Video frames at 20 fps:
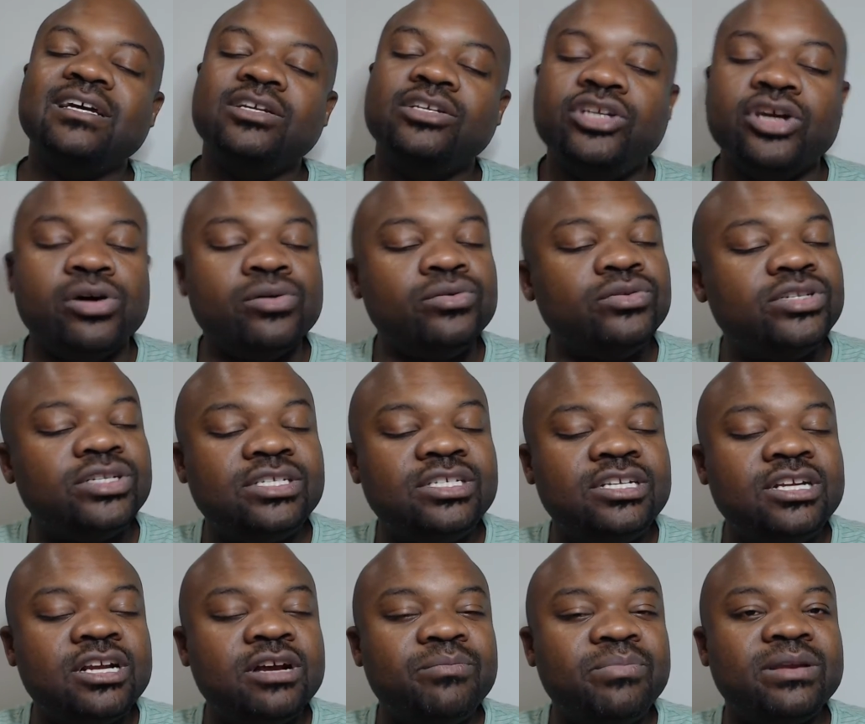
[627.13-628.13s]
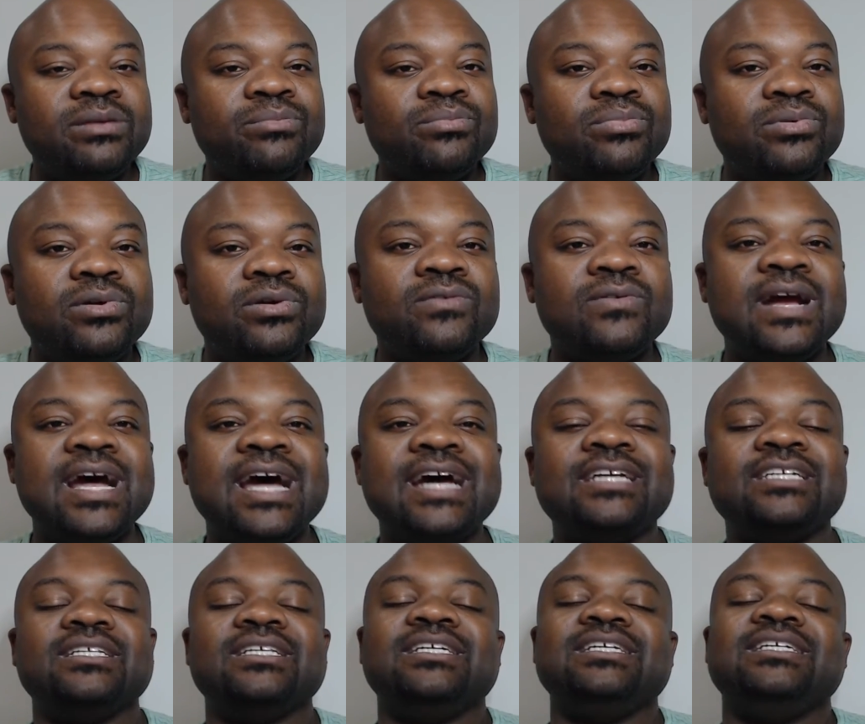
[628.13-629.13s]
Don't just jump in
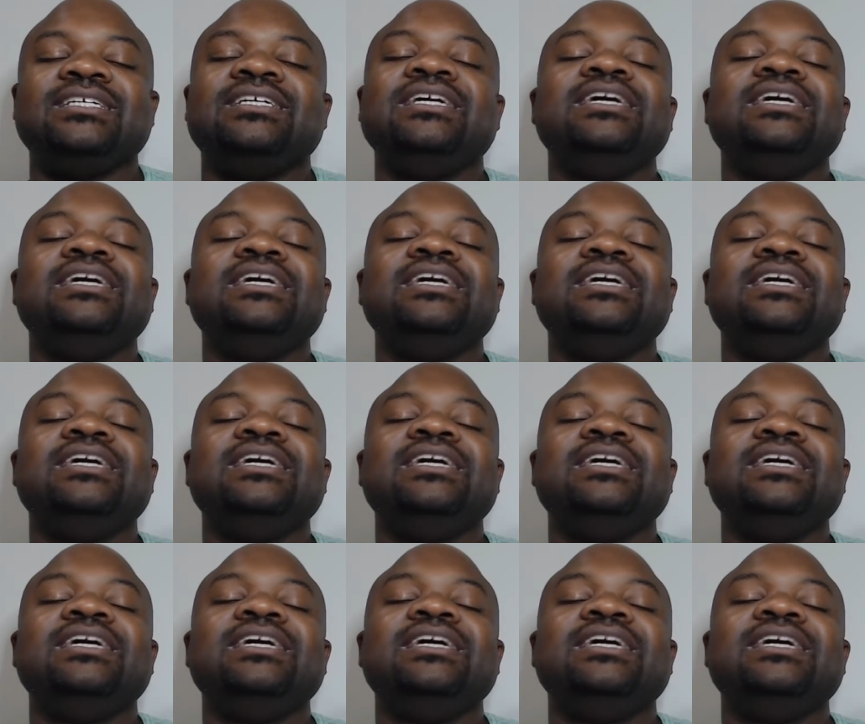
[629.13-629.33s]
rashly.